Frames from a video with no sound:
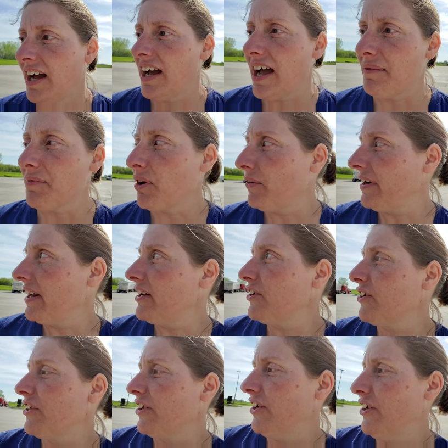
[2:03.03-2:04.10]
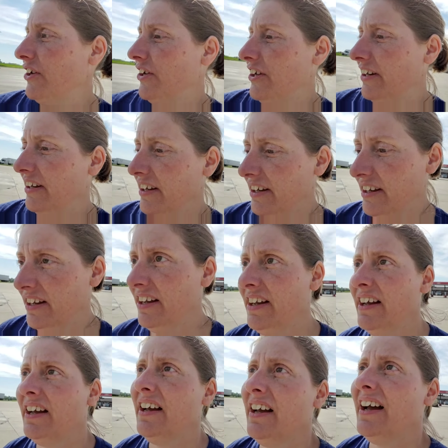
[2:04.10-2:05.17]
I'm going under the hood.
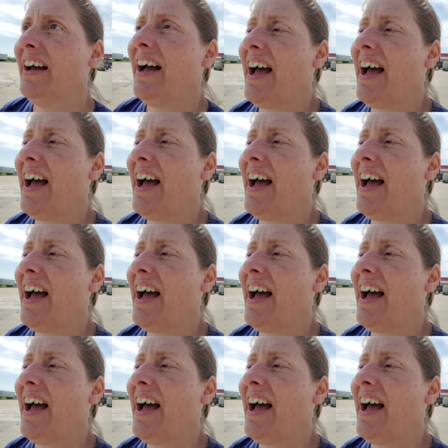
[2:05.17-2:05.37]
Yeah,